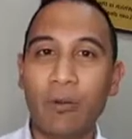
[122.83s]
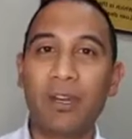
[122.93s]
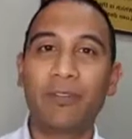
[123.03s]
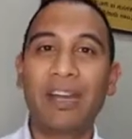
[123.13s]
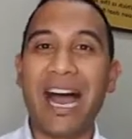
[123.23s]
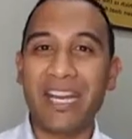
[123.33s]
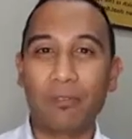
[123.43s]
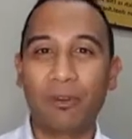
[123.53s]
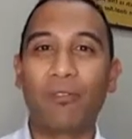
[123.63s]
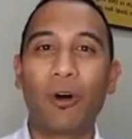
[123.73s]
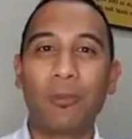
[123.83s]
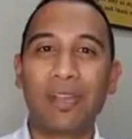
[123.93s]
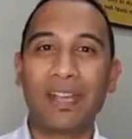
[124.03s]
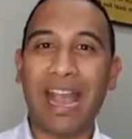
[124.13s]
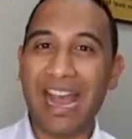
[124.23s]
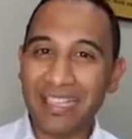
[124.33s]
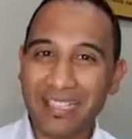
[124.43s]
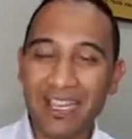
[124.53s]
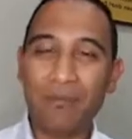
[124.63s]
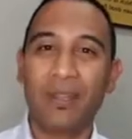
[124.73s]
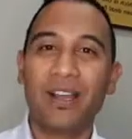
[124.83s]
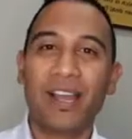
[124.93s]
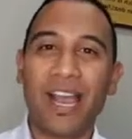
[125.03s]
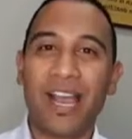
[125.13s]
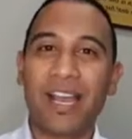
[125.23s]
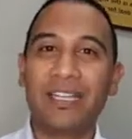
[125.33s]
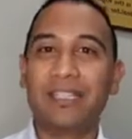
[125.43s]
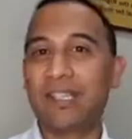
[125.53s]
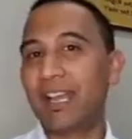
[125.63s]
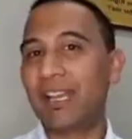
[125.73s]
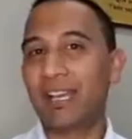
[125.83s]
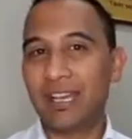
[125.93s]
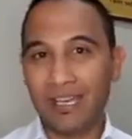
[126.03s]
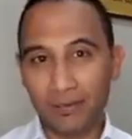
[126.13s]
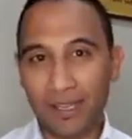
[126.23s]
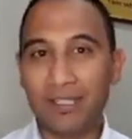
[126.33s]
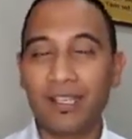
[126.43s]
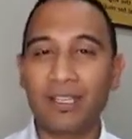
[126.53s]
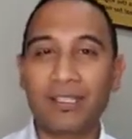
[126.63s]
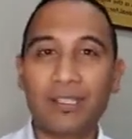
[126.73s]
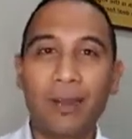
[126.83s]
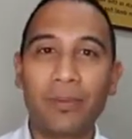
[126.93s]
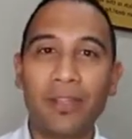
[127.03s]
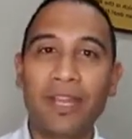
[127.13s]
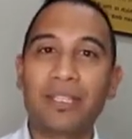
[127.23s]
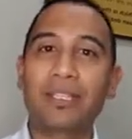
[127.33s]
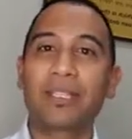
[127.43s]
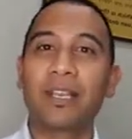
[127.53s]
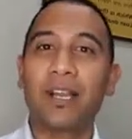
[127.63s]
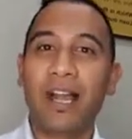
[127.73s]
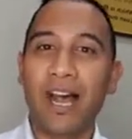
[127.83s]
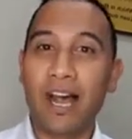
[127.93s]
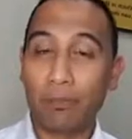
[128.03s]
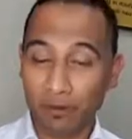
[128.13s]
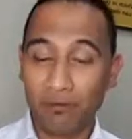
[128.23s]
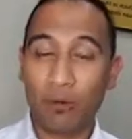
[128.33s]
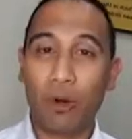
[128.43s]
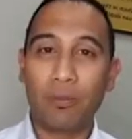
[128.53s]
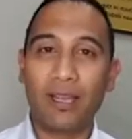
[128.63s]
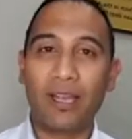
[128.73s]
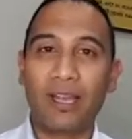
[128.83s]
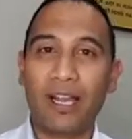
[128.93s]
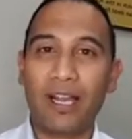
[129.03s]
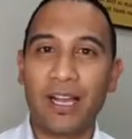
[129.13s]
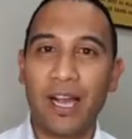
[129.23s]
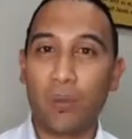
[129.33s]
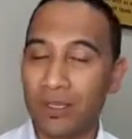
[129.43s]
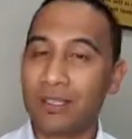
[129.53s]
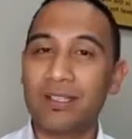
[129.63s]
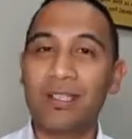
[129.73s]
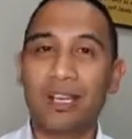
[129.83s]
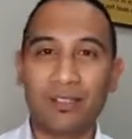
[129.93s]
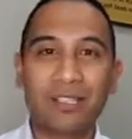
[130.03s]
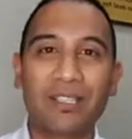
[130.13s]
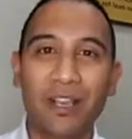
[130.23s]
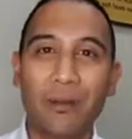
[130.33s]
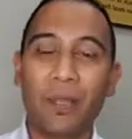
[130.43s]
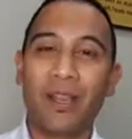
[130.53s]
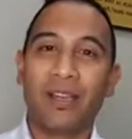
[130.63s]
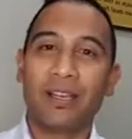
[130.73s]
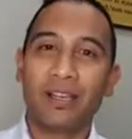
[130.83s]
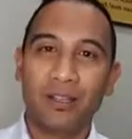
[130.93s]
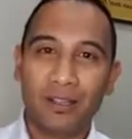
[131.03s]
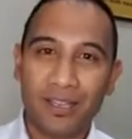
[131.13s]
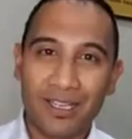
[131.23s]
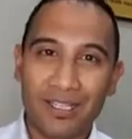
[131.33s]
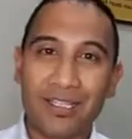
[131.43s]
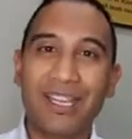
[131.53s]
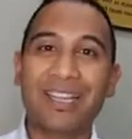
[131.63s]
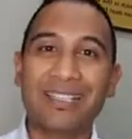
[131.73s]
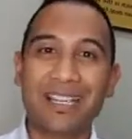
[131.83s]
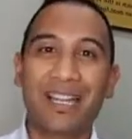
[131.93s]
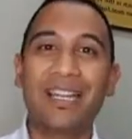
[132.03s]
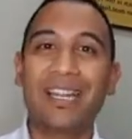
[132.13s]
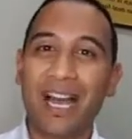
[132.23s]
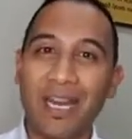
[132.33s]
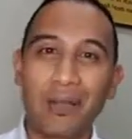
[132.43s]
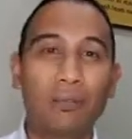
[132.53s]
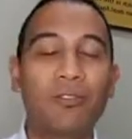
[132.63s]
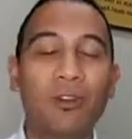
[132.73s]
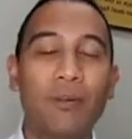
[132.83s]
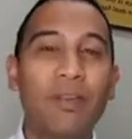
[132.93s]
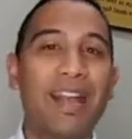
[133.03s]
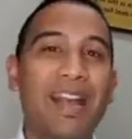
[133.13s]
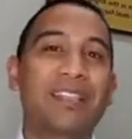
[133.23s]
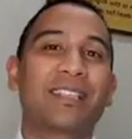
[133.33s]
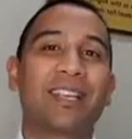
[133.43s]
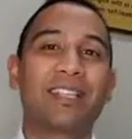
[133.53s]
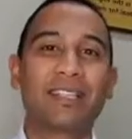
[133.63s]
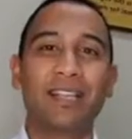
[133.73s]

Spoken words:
of an underperforming asset and then investing into something that's performing once you sell. So consider selling an underperforming asset,